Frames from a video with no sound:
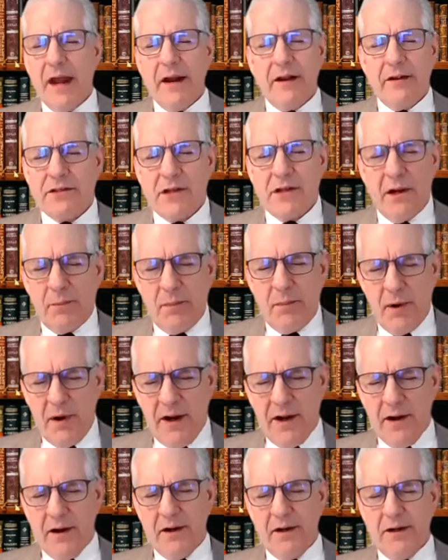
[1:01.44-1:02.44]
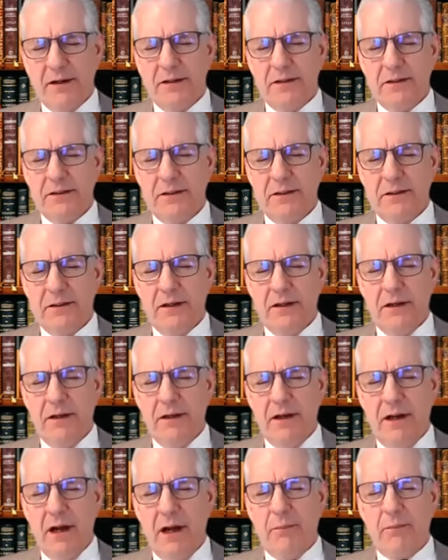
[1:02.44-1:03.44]
And that is our prayer,
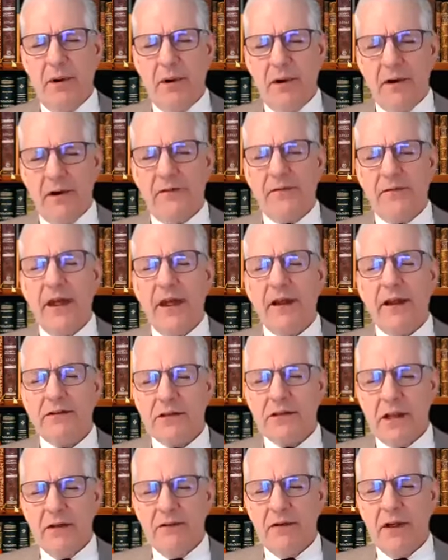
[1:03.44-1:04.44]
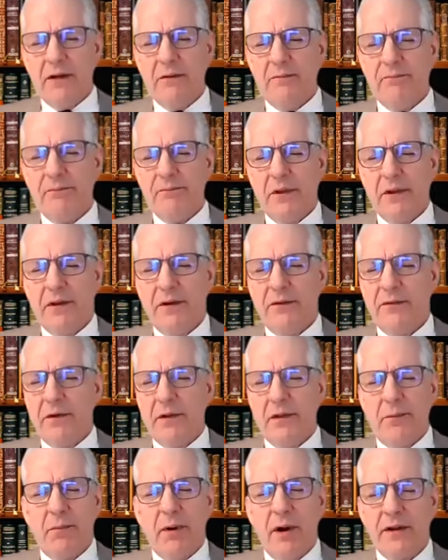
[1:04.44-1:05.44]
a prayer of thanksgiving
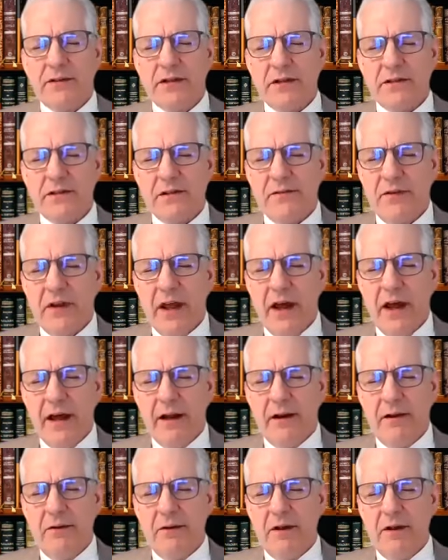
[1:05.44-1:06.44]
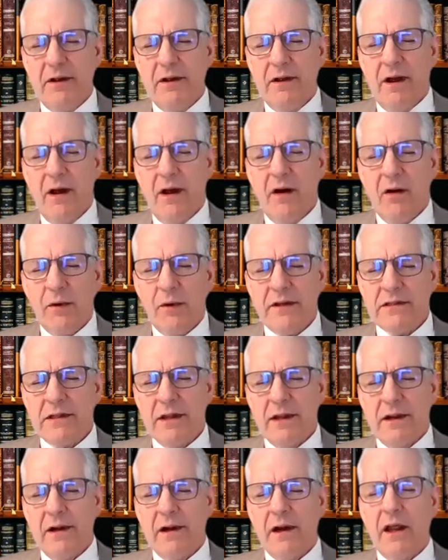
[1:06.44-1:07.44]
for the presence of God,
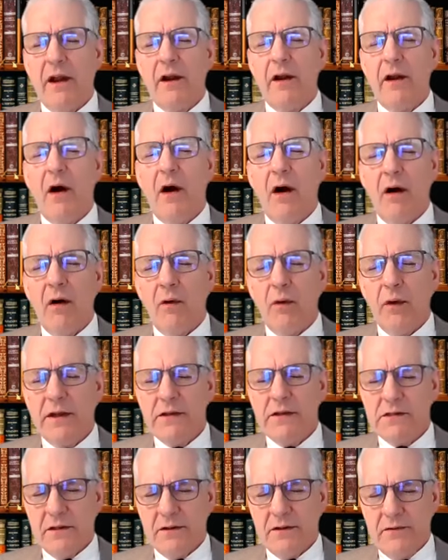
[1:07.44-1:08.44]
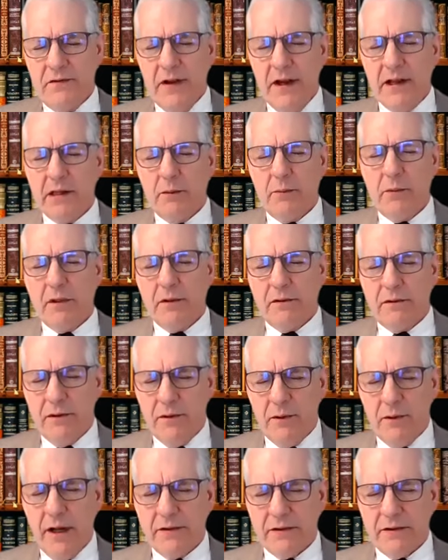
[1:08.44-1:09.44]
always there and always available
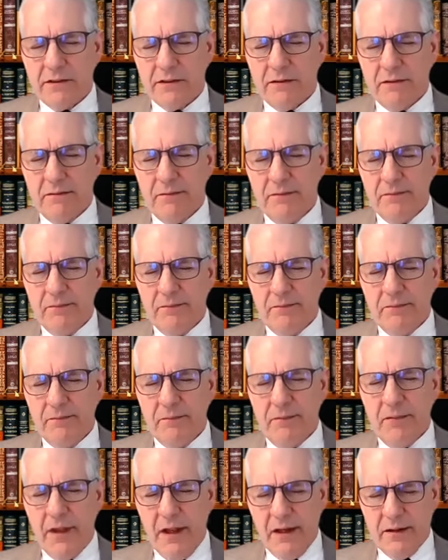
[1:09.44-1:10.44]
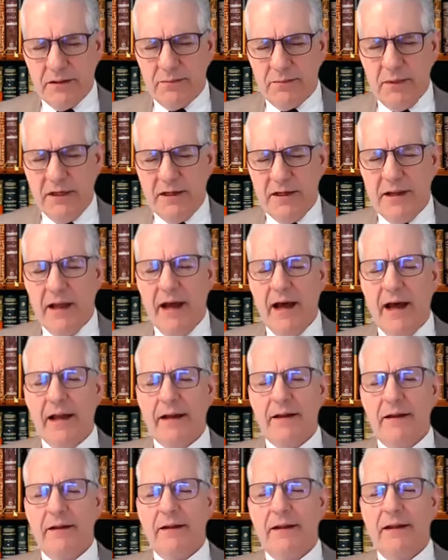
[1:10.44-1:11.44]
to us. Thanks be to
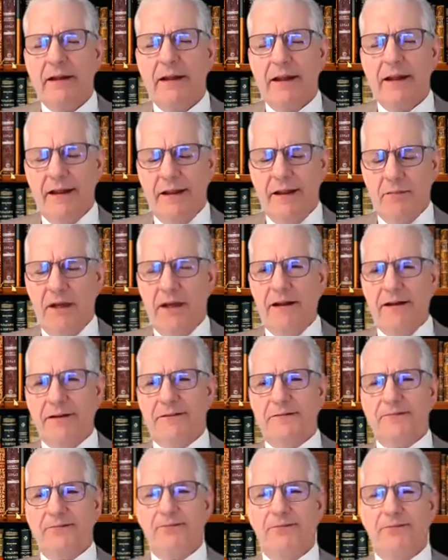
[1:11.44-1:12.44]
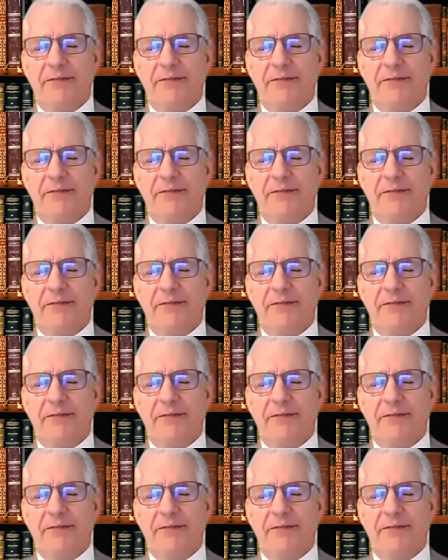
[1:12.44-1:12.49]
God. Amen.